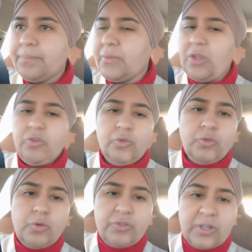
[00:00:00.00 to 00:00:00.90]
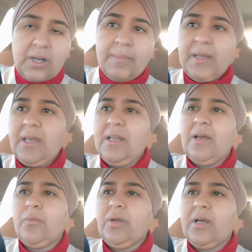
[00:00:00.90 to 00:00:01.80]
these two schools are coming in,
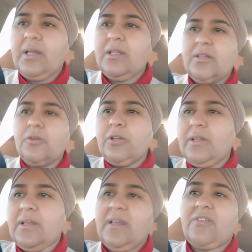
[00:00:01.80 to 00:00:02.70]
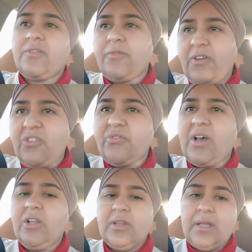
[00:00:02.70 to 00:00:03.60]
and we kind of took it in as face
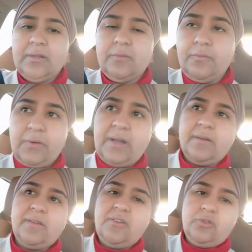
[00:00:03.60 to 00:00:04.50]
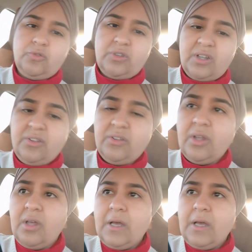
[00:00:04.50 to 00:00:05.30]
value that fine, these two schools,